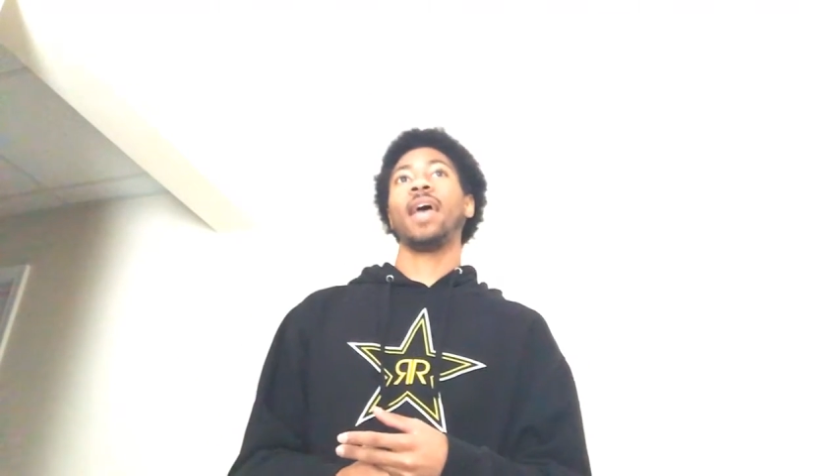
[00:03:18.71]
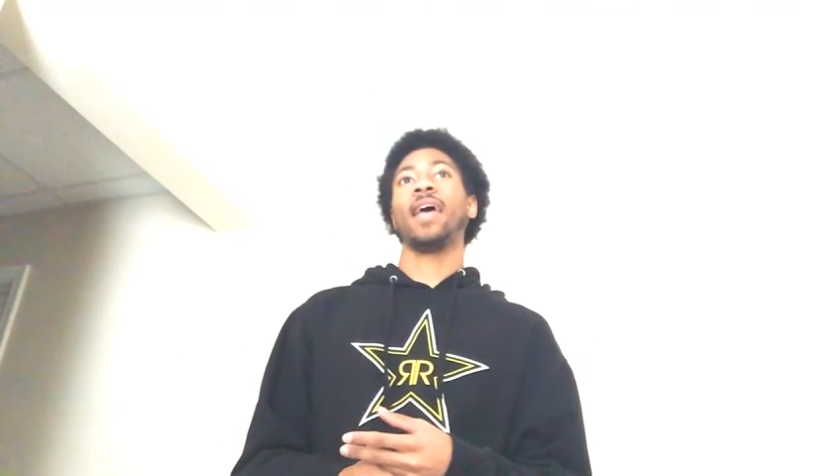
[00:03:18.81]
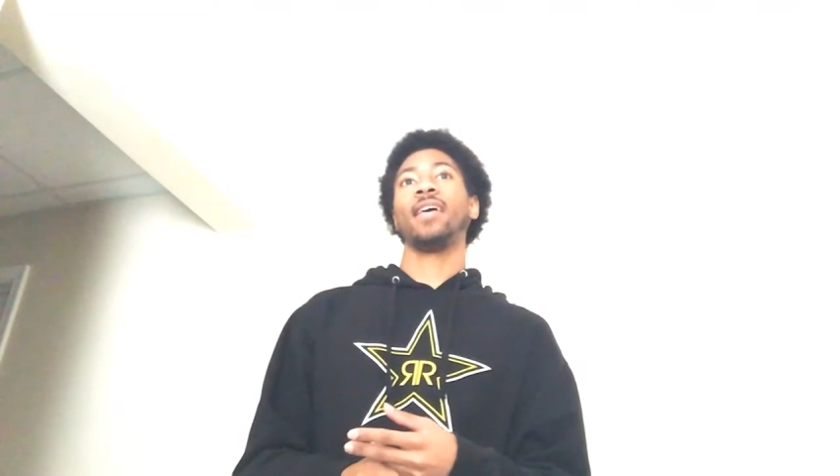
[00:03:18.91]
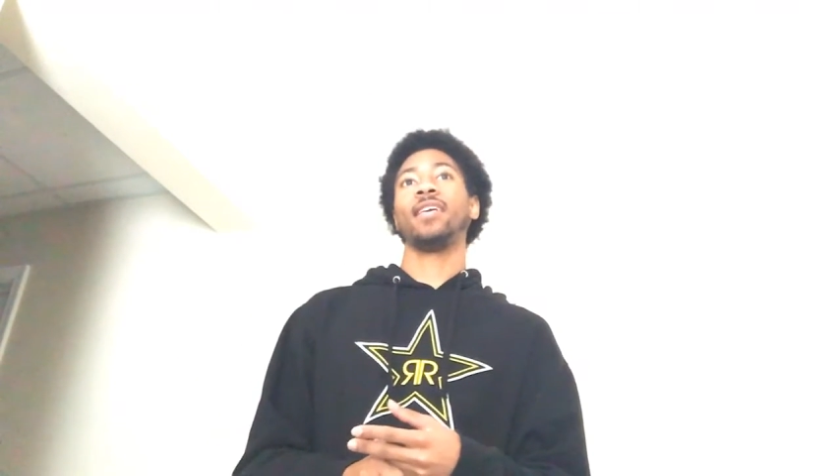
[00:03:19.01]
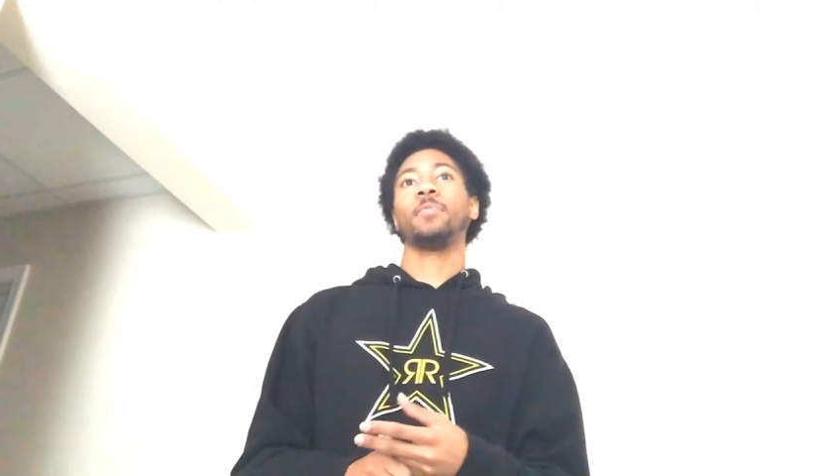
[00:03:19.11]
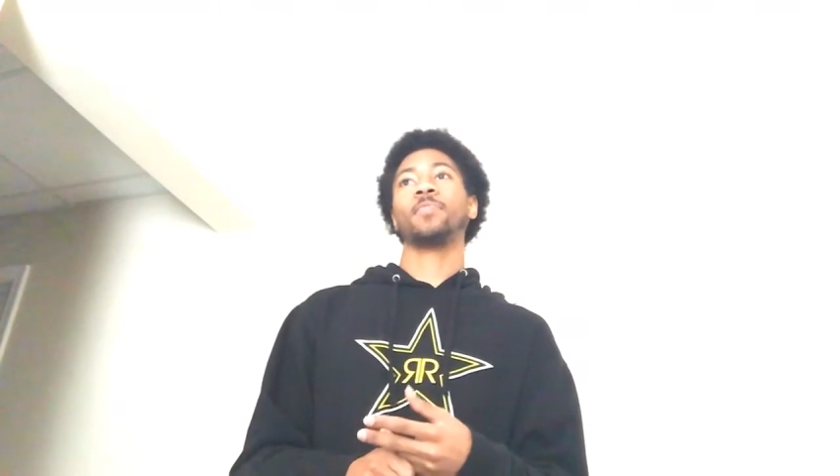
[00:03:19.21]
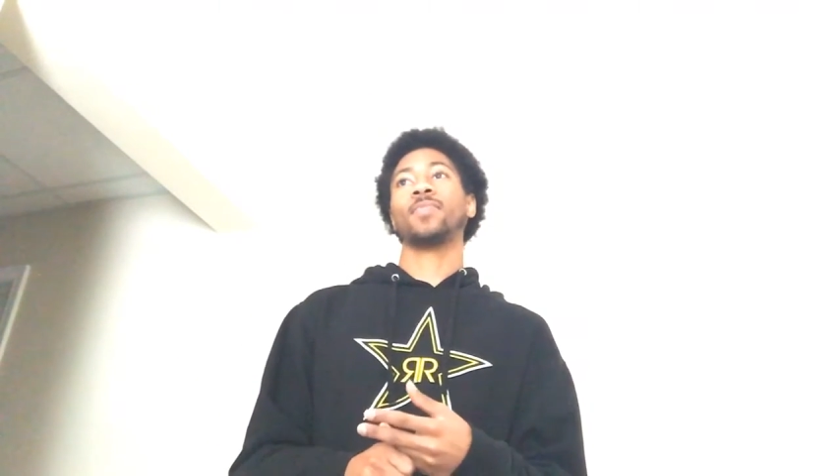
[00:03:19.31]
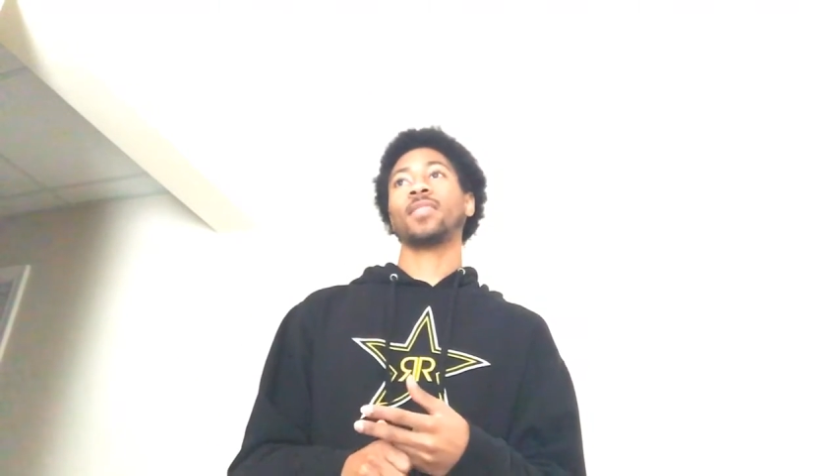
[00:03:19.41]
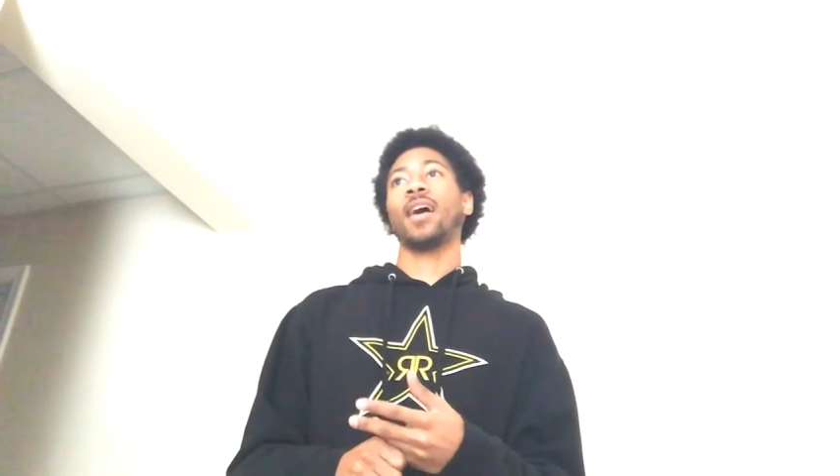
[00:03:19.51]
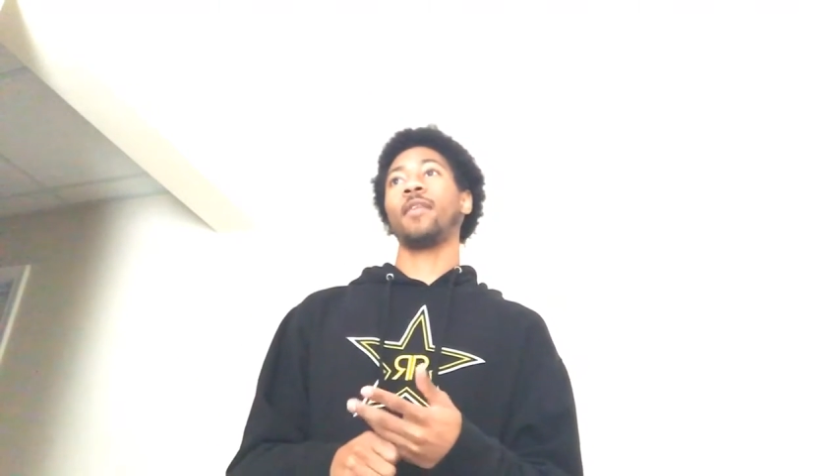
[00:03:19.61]
and
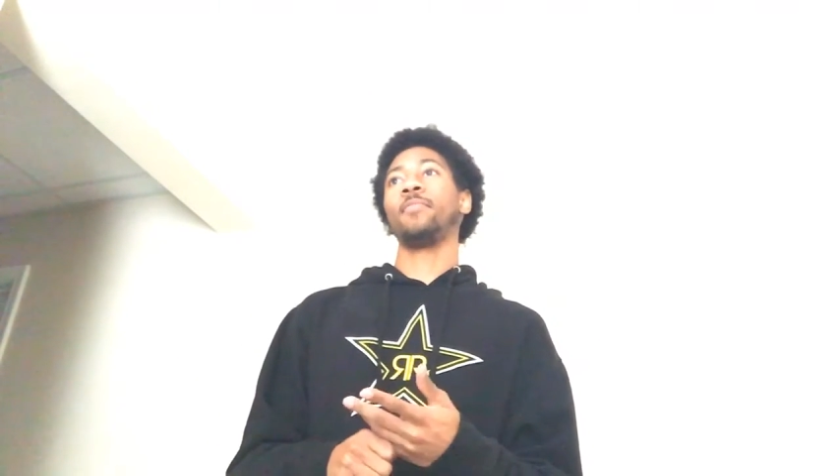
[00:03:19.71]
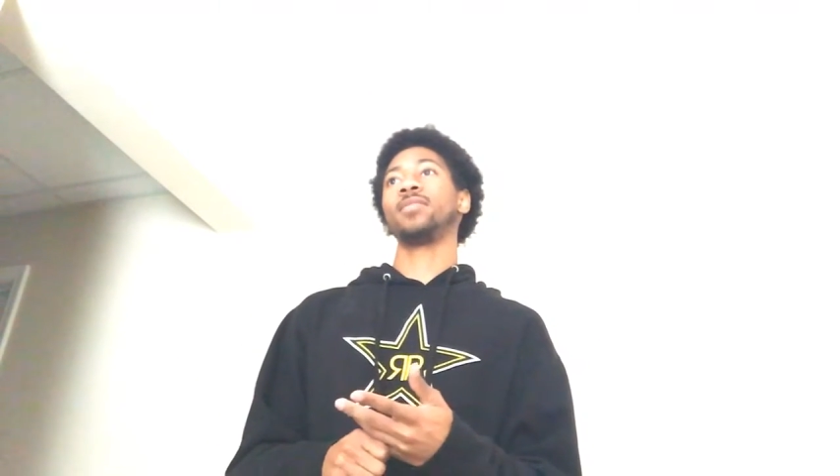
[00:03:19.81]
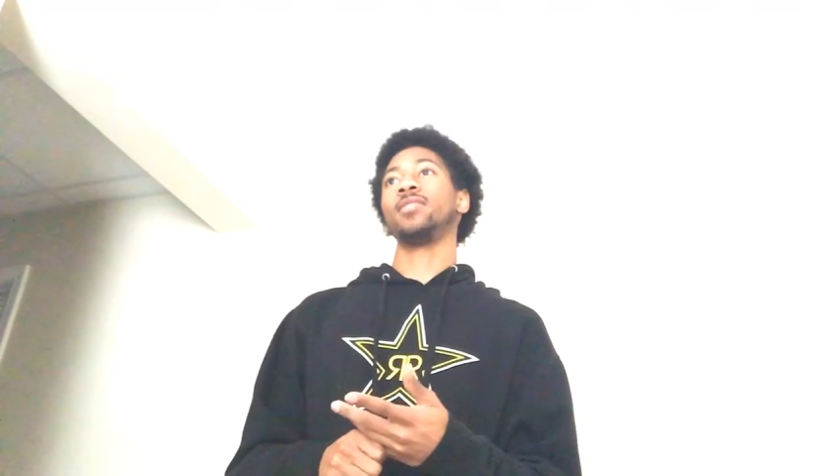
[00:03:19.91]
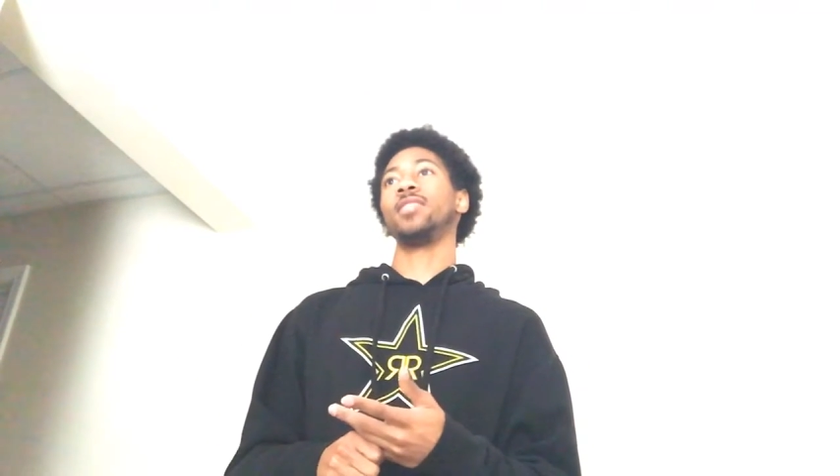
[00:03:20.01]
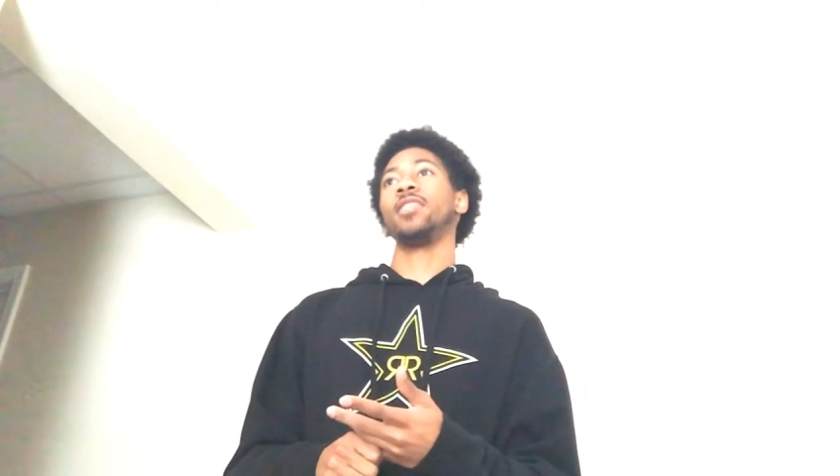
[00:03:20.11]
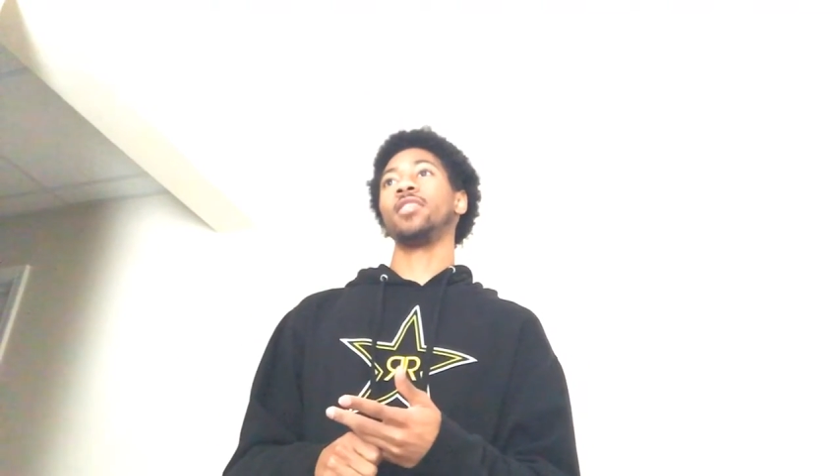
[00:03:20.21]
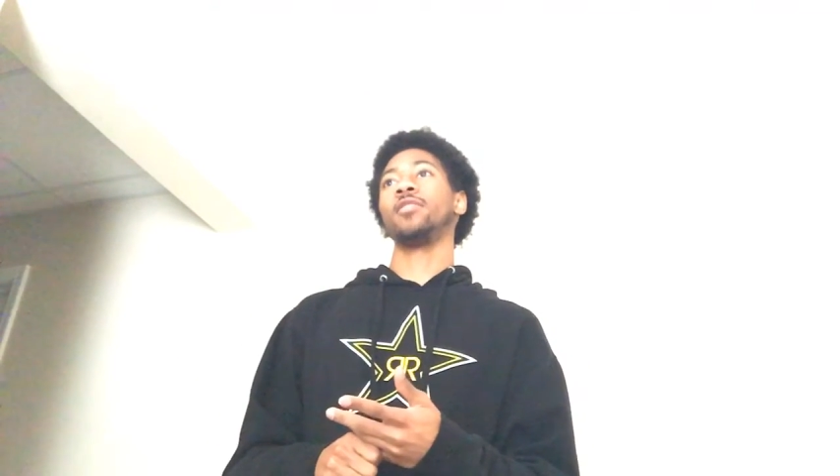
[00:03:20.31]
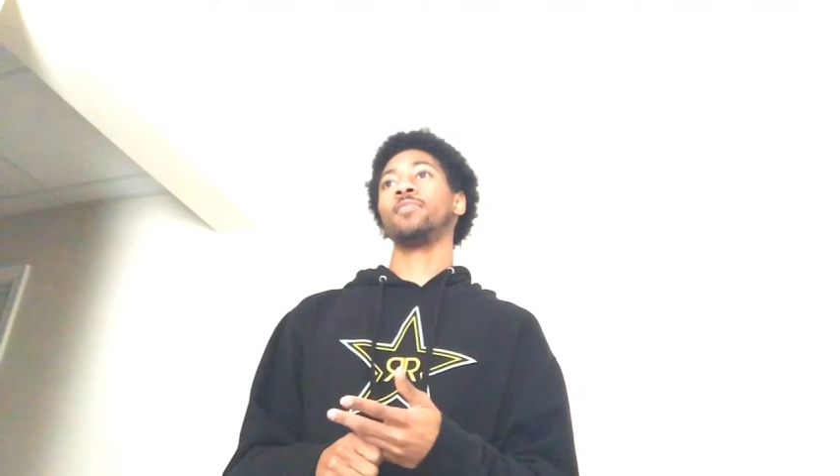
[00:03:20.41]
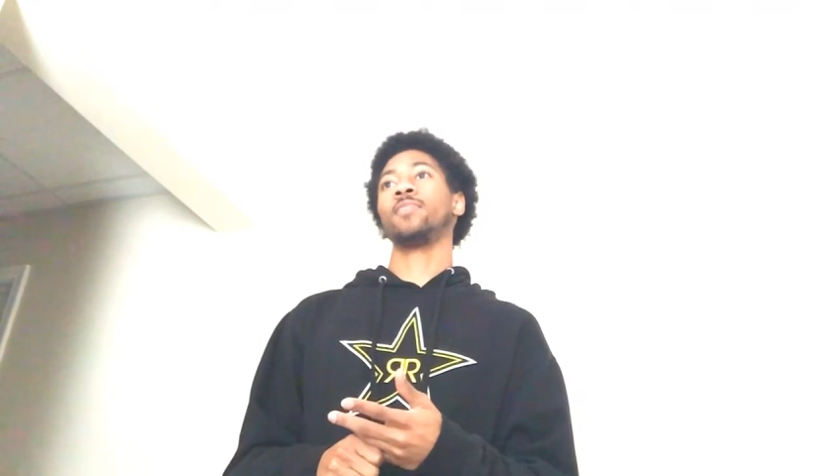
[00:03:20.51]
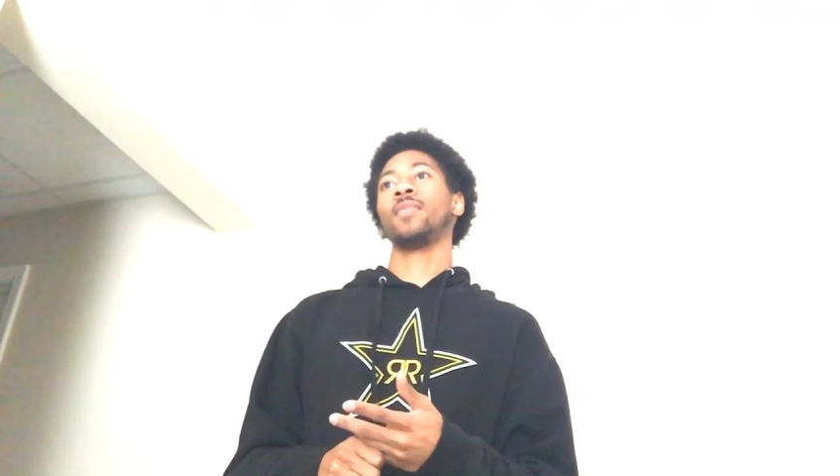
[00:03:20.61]
I mention to
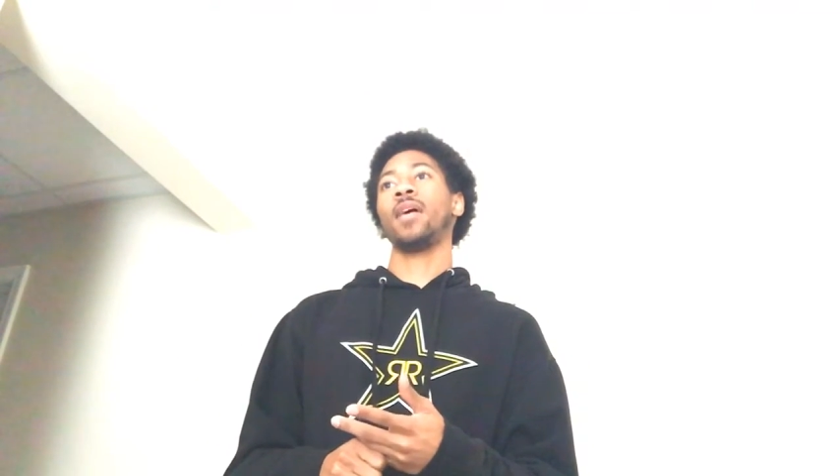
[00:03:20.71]
them,